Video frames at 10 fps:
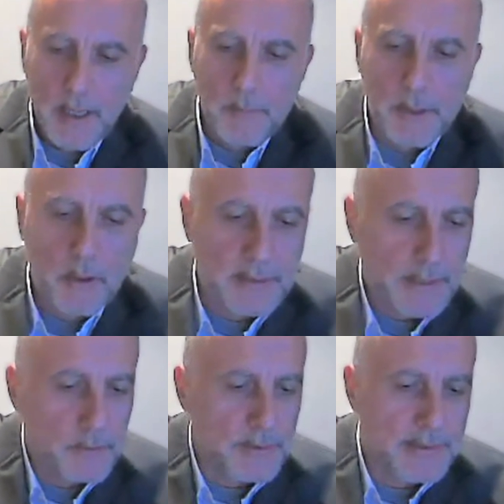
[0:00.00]
because
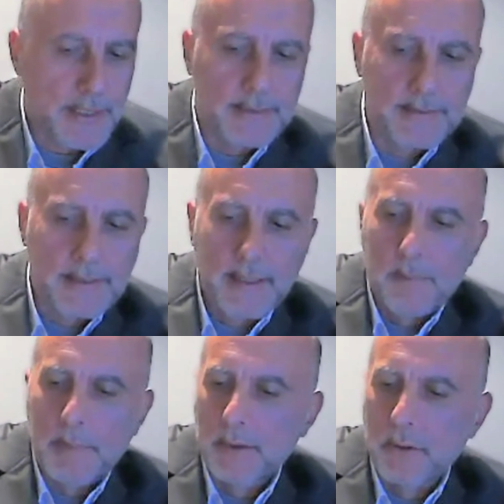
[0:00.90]
as you said,
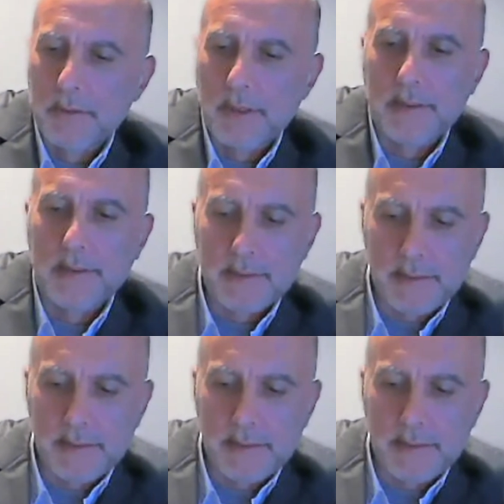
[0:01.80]
Bitcoin doesn't